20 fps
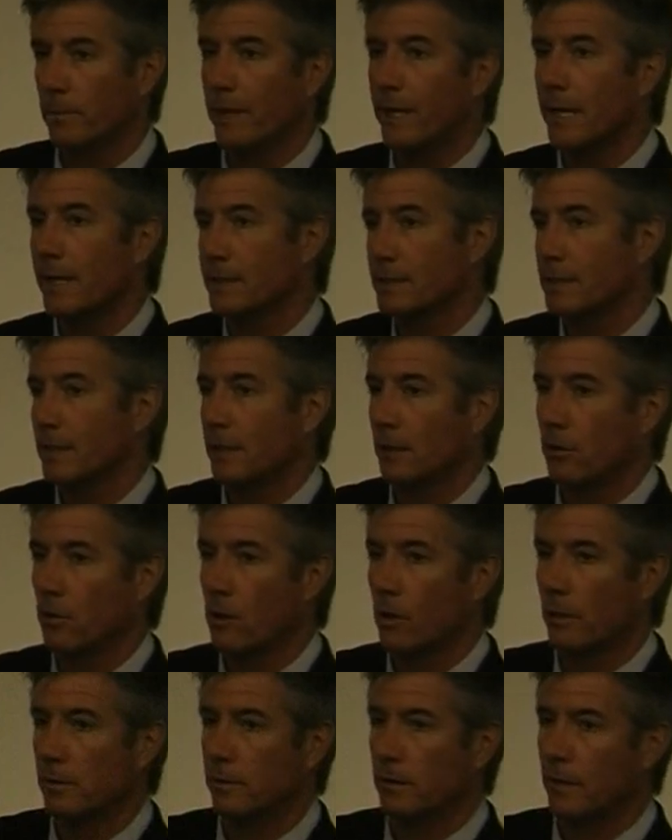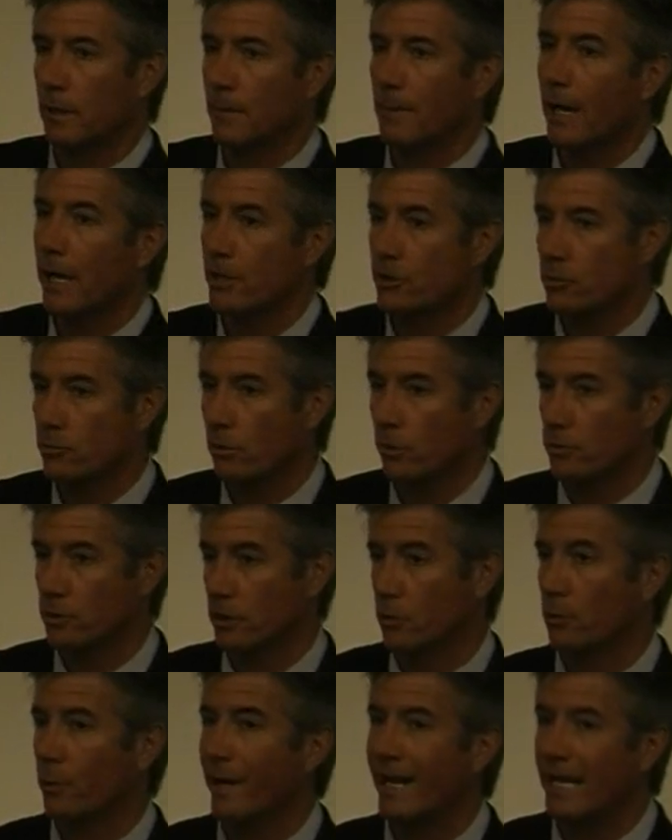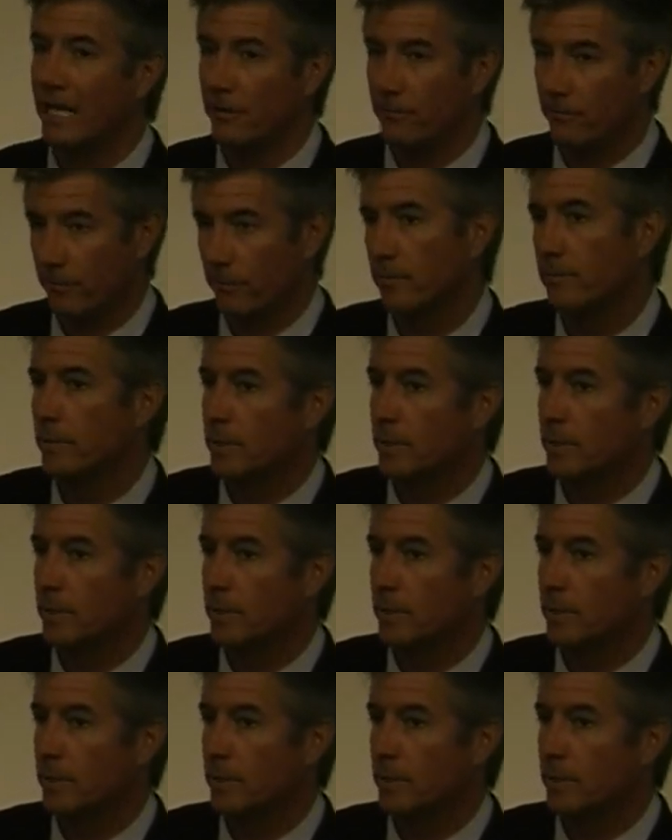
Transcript: plants and called uh, Ashrot's grave.